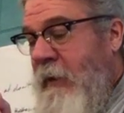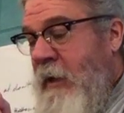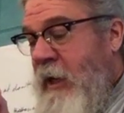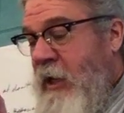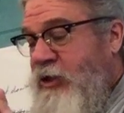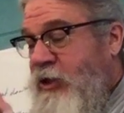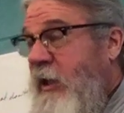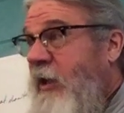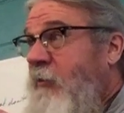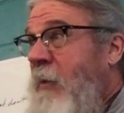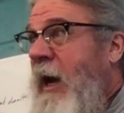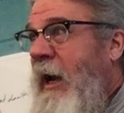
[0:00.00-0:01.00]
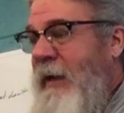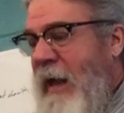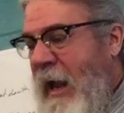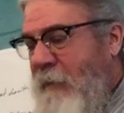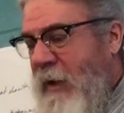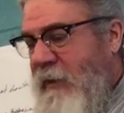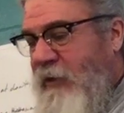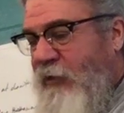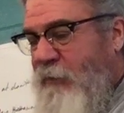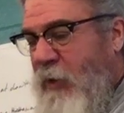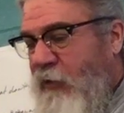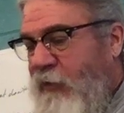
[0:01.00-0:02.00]
If she is mine, I may
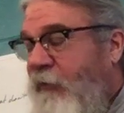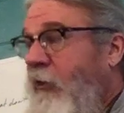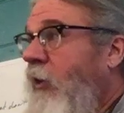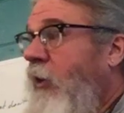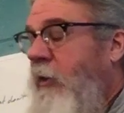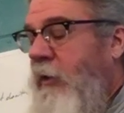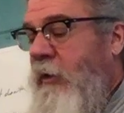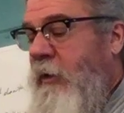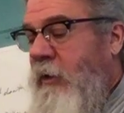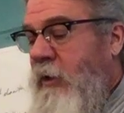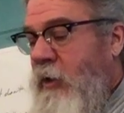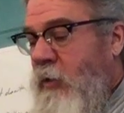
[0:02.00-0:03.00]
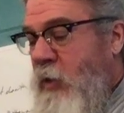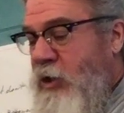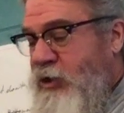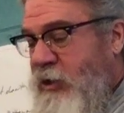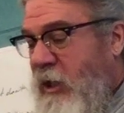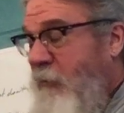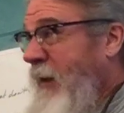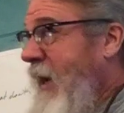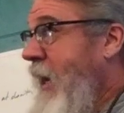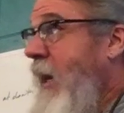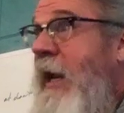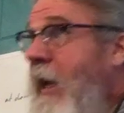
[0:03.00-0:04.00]
dispose of her which shall
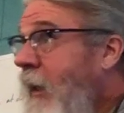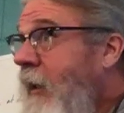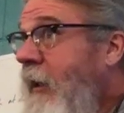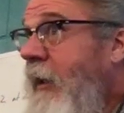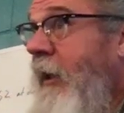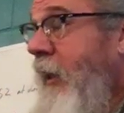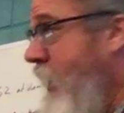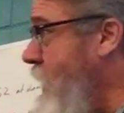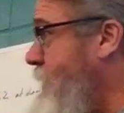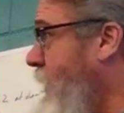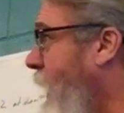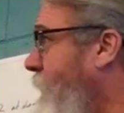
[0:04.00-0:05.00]
be here's how I'm